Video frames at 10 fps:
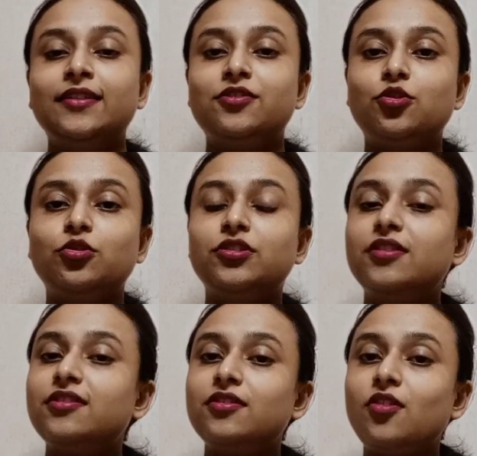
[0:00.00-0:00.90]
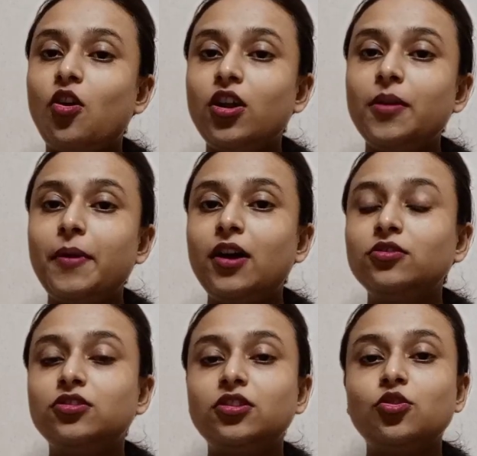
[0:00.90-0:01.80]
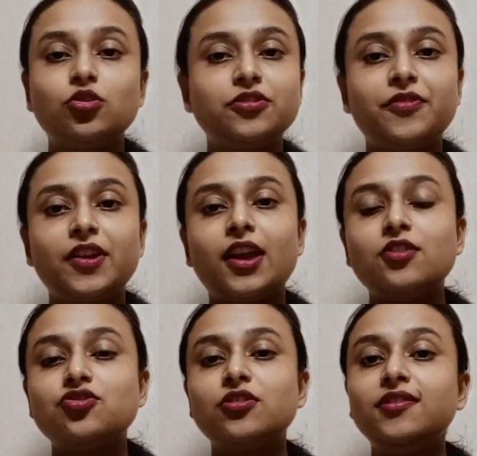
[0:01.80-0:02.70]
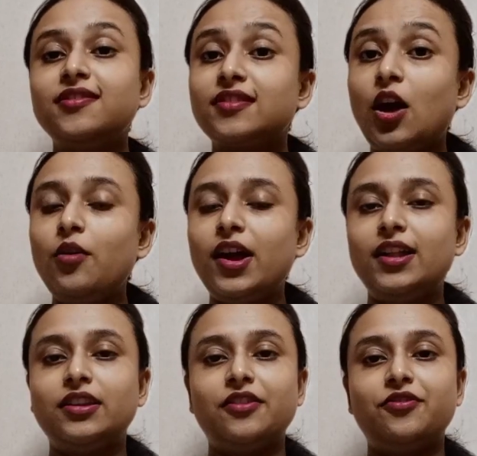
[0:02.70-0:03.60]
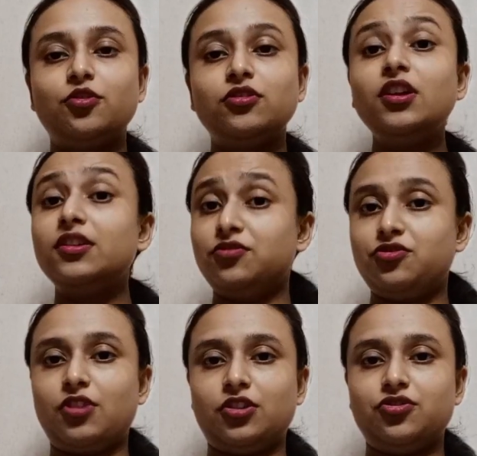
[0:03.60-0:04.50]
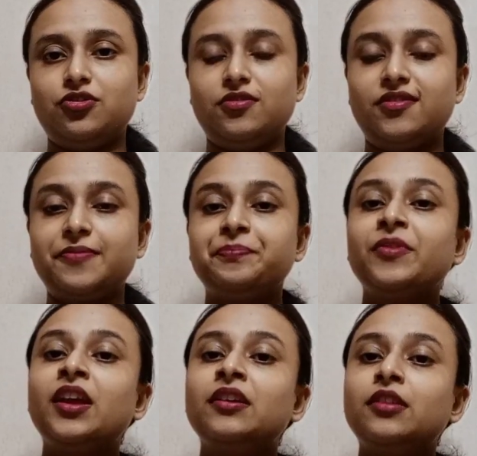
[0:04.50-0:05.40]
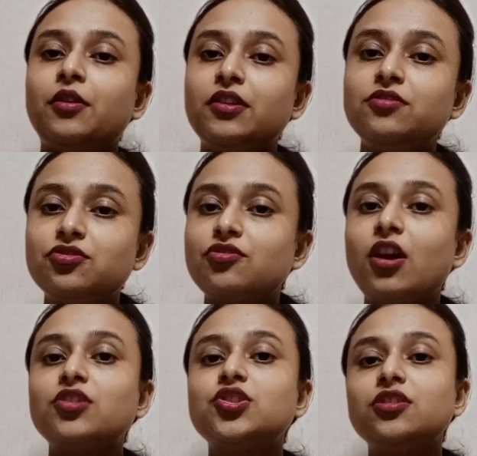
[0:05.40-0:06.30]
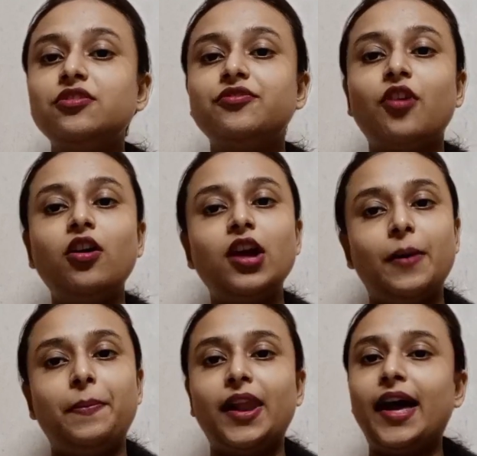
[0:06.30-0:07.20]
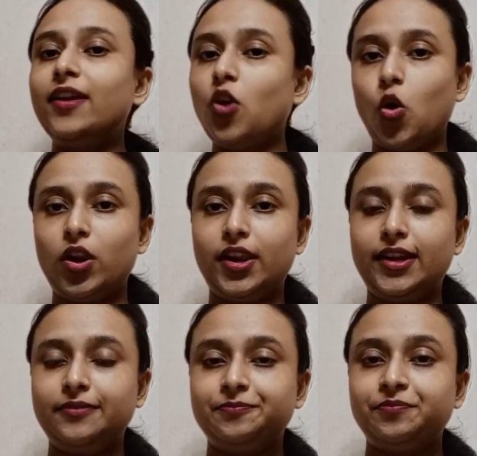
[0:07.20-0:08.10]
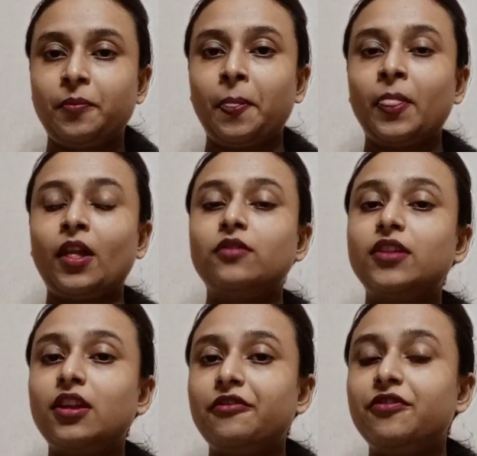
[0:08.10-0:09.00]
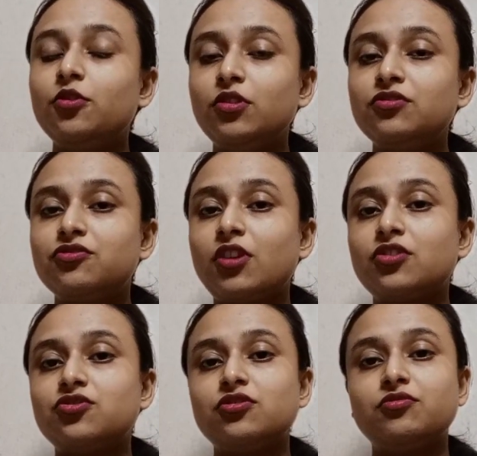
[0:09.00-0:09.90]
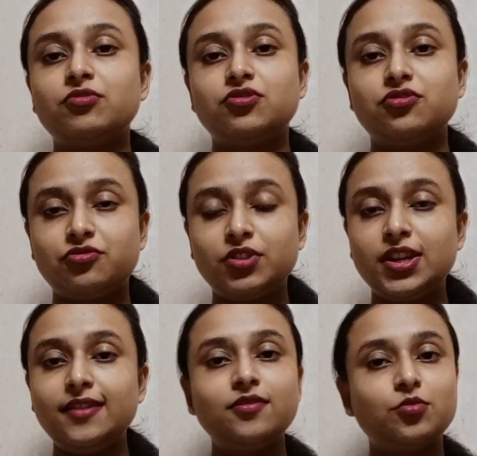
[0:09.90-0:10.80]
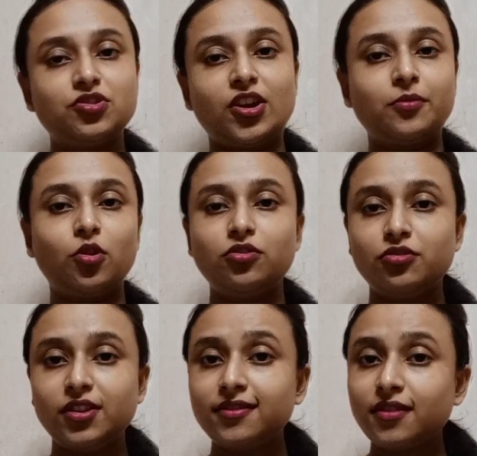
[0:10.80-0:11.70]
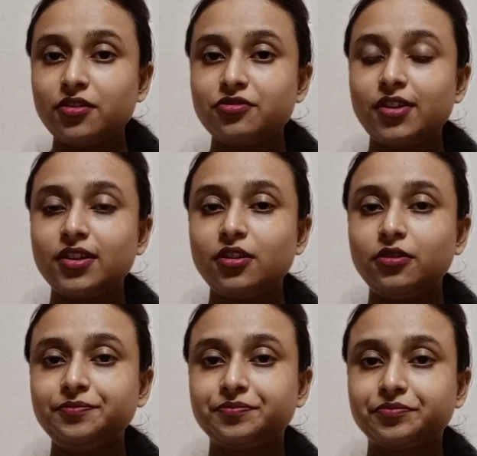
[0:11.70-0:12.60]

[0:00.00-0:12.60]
So this is all about the notifications. Now I'll give you the instructions. Now instructions for applying online. Now there are few instructions which is released which I'm going to discuss right now.